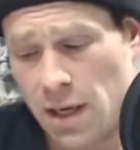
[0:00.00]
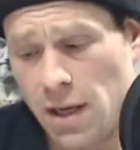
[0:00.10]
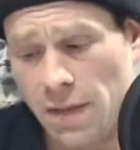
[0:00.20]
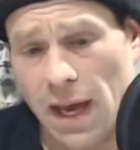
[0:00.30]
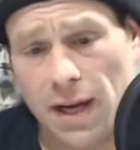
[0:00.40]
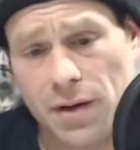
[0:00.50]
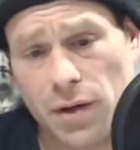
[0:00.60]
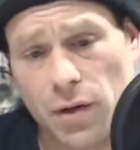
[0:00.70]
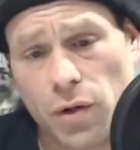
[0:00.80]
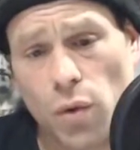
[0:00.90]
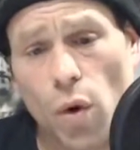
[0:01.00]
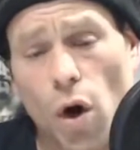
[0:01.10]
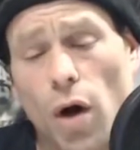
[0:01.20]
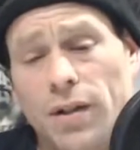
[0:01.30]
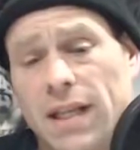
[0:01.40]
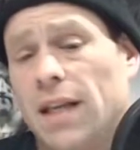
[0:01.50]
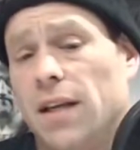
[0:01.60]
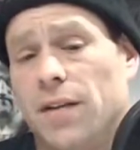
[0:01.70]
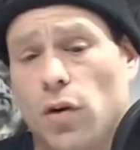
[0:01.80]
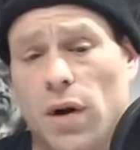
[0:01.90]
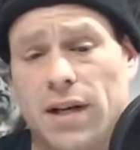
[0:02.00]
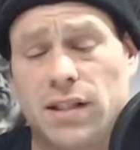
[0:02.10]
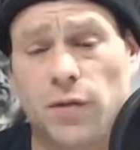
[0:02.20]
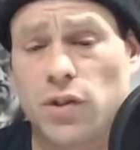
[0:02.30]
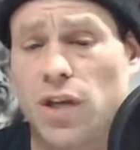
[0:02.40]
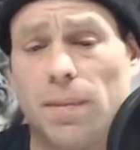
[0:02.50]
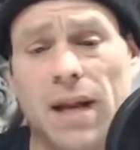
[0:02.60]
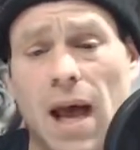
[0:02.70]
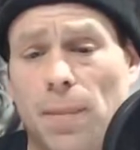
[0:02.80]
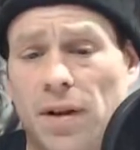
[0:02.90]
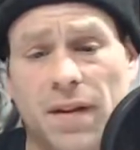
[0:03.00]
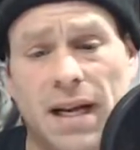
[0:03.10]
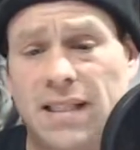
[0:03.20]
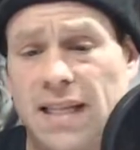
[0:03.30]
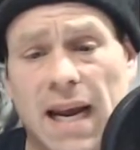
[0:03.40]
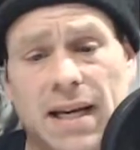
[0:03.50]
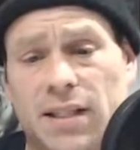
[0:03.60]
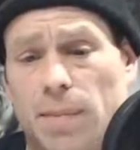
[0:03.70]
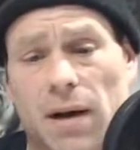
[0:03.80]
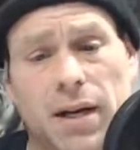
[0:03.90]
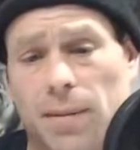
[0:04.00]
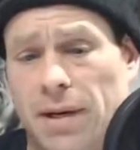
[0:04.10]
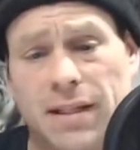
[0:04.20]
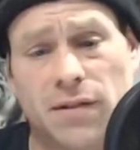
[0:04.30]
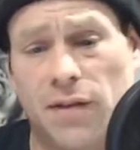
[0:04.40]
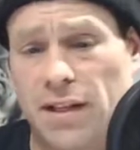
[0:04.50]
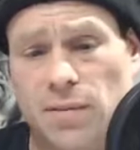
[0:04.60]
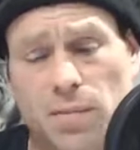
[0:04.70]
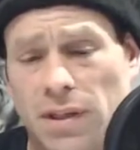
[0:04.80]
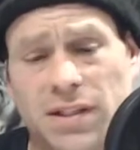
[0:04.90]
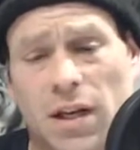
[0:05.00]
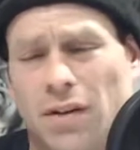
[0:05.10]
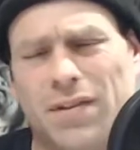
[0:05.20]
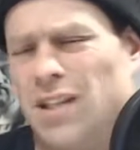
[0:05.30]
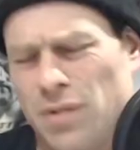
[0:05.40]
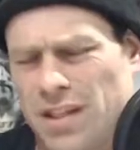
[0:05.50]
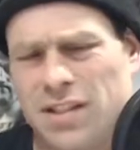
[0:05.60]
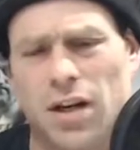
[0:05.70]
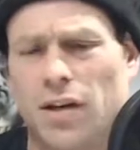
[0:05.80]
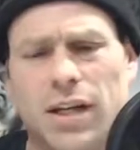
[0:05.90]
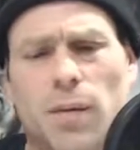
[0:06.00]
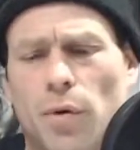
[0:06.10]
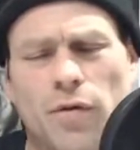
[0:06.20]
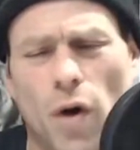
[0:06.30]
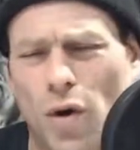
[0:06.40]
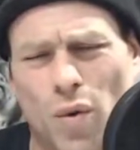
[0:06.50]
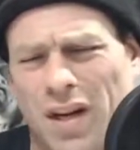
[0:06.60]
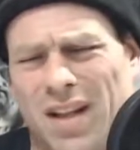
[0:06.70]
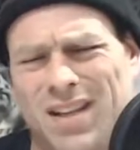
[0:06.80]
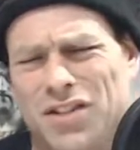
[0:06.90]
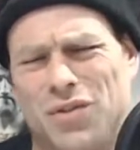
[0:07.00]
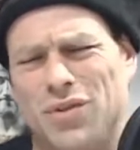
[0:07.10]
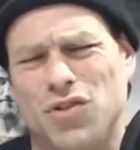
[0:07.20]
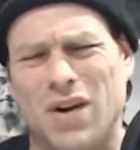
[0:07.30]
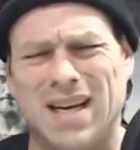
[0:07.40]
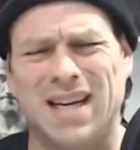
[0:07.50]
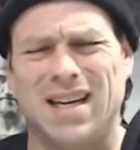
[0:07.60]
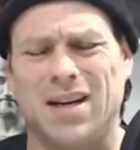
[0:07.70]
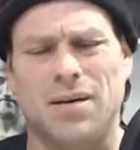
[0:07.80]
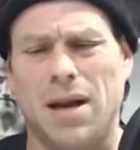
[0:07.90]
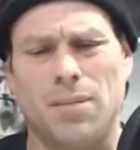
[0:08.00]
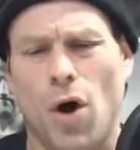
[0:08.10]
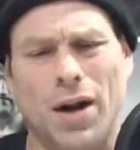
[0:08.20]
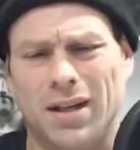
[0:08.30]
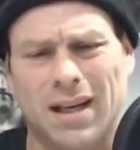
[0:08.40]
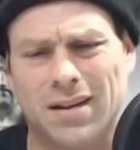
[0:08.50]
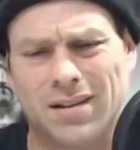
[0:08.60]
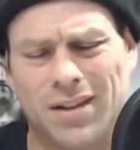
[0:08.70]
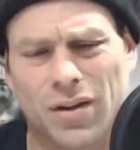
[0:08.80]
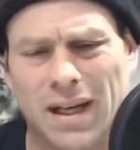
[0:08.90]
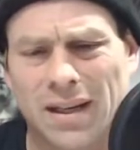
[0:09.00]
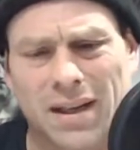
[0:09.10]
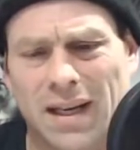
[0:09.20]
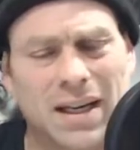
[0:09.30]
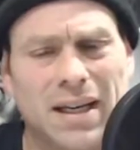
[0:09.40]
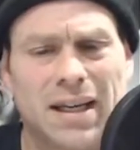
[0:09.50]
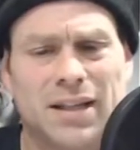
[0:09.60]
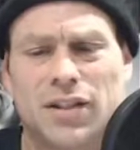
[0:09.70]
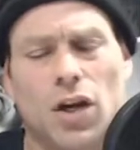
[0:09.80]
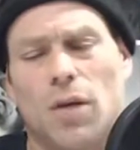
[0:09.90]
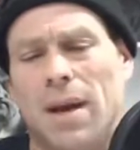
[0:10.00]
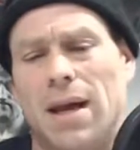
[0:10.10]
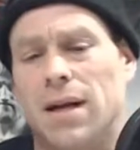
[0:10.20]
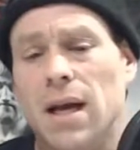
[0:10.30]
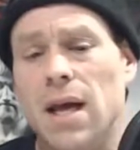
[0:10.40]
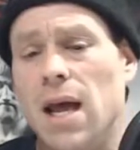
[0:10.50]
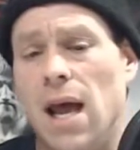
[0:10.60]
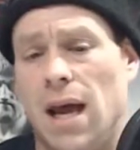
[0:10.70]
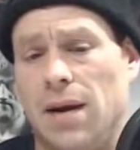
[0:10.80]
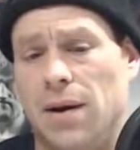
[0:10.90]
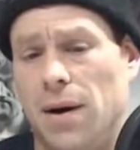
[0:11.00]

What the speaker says: that you are digging in the crates for something that happened in the 1980s about him and his yearbook photo, and he was drinking and partying like an idiot as a young man. And,